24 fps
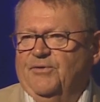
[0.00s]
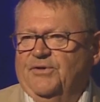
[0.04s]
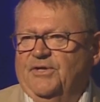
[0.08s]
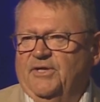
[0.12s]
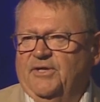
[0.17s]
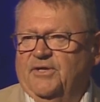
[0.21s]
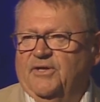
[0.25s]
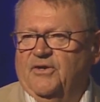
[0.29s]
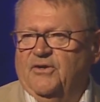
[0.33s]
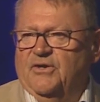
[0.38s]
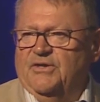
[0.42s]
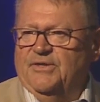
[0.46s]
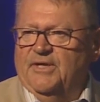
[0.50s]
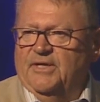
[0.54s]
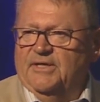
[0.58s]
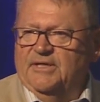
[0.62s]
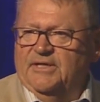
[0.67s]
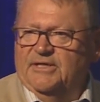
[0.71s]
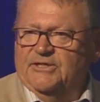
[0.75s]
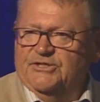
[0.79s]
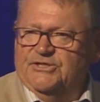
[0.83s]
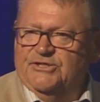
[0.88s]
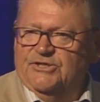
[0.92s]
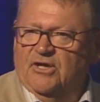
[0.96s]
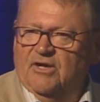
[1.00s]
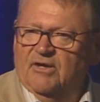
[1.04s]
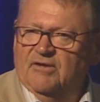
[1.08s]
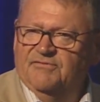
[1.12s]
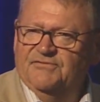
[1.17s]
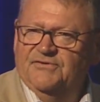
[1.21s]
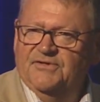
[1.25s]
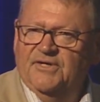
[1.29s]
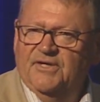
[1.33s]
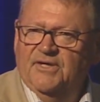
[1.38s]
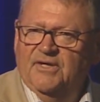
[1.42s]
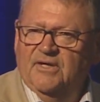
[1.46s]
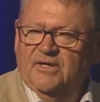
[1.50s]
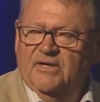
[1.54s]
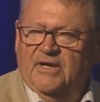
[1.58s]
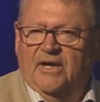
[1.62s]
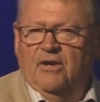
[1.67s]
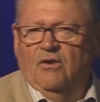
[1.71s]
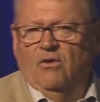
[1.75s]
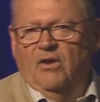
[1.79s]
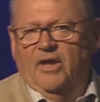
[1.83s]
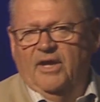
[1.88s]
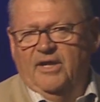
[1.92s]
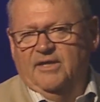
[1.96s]
here and then get soft. I
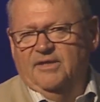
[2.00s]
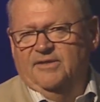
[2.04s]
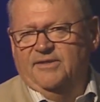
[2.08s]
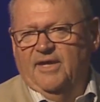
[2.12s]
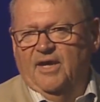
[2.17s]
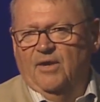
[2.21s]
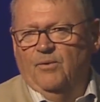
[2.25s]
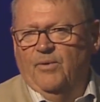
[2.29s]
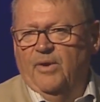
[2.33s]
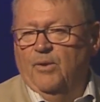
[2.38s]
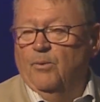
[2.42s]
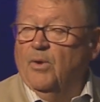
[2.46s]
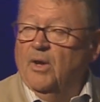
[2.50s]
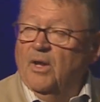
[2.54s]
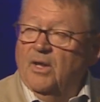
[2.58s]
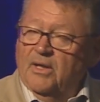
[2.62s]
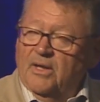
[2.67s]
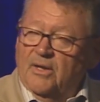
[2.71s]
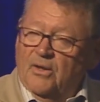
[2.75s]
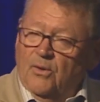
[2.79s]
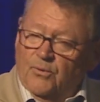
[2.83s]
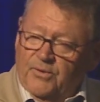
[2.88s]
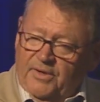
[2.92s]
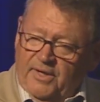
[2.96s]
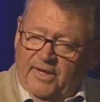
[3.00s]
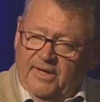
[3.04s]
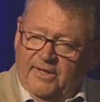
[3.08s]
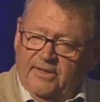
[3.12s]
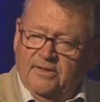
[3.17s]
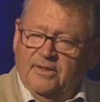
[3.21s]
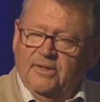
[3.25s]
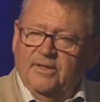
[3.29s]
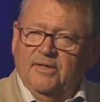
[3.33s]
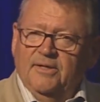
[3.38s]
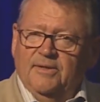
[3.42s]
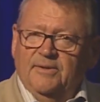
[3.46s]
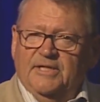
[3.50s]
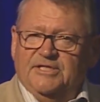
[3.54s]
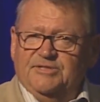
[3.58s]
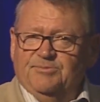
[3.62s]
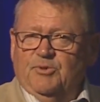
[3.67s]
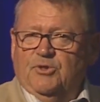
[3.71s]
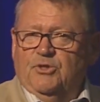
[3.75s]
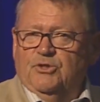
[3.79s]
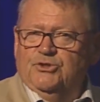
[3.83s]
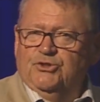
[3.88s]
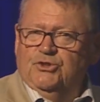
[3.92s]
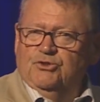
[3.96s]
don't like it that way. Well, okay, that's
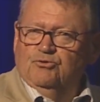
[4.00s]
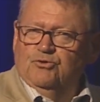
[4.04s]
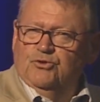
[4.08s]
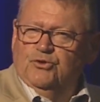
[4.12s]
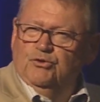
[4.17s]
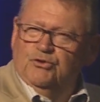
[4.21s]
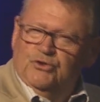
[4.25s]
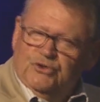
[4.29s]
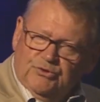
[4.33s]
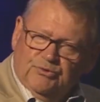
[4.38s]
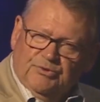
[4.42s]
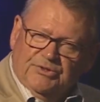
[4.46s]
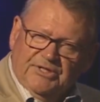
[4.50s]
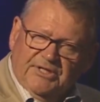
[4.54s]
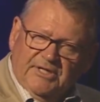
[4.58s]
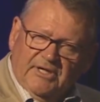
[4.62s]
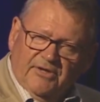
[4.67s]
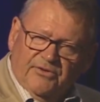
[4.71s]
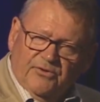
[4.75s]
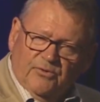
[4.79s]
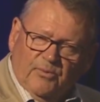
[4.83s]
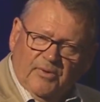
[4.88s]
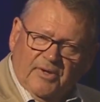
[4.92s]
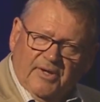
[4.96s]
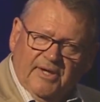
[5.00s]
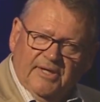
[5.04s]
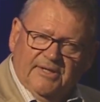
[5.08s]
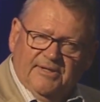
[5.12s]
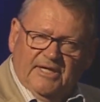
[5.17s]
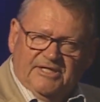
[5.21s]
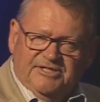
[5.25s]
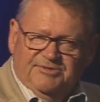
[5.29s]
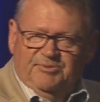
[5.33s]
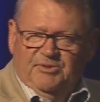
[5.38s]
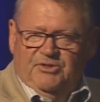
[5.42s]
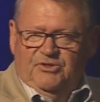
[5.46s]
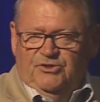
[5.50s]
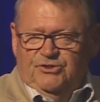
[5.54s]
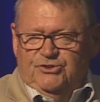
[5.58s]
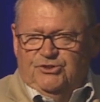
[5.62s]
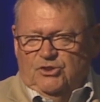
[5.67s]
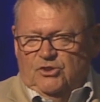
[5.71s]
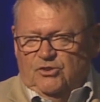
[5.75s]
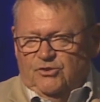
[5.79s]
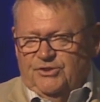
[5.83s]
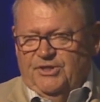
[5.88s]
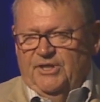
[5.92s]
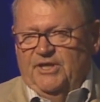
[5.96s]
because you're used to it the other way, and that's because
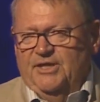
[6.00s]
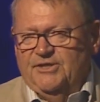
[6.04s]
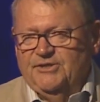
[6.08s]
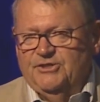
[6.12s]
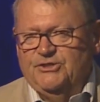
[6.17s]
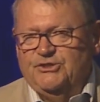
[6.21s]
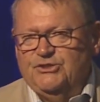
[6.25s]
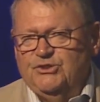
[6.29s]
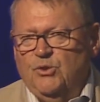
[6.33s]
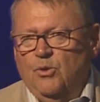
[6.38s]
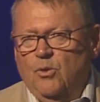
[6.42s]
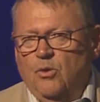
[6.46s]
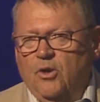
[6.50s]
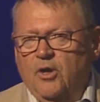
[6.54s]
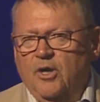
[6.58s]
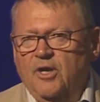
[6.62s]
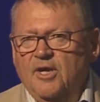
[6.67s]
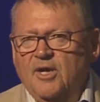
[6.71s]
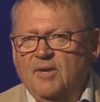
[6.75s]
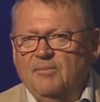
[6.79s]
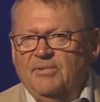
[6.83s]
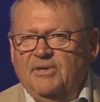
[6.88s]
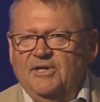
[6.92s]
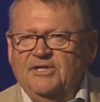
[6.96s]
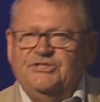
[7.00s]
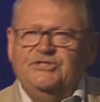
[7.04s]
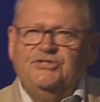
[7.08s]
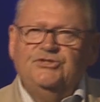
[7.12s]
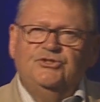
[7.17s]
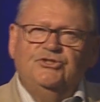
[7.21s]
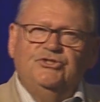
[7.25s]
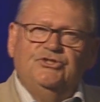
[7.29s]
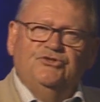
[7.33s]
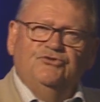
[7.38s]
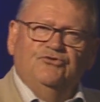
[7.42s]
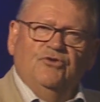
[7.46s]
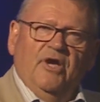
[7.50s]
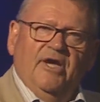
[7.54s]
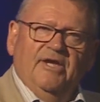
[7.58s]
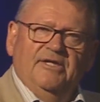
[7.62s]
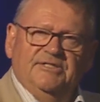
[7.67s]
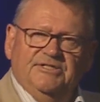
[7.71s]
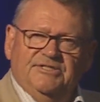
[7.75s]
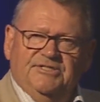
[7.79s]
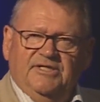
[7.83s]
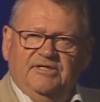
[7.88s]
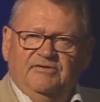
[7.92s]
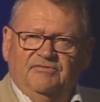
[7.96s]
you're looking at the score, but let's just try it
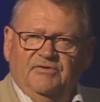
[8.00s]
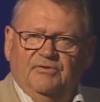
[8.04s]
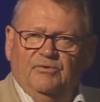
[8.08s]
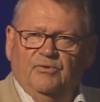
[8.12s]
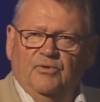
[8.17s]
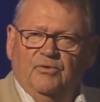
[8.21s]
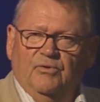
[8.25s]
and see if it...